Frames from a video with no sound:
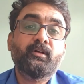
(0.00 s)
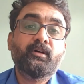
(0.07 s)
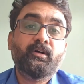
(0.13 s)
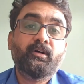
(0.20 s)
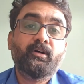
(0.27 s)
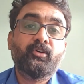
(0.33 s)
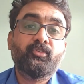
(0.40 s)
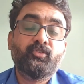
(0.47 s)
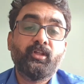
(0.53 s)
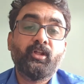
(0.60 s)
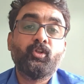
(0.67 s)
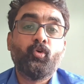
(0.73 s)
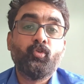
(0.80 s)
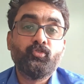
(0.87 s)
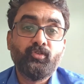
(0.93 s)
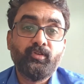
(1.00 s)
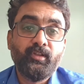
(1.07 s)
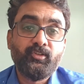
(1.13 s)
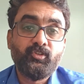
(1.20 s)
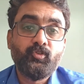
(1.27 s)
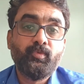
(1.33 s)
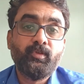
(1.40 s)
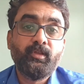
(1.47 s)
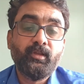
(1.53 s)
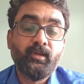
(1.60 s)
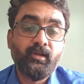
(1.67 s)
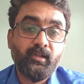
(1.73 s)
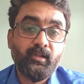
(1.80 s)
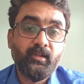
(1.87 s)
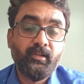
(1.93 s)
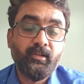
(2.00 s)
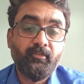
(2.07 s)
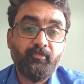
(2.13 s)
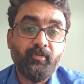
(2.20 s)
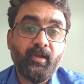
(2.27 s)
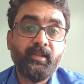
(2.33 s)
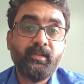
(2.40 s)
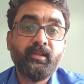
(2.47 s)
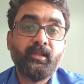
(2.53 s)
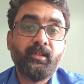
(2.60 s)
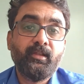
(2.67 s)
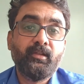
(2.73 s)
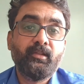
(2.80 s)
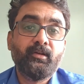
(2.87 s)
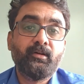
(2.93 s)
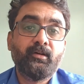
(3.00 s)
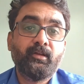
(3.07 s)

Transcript: So that also needs to be clearly defined, and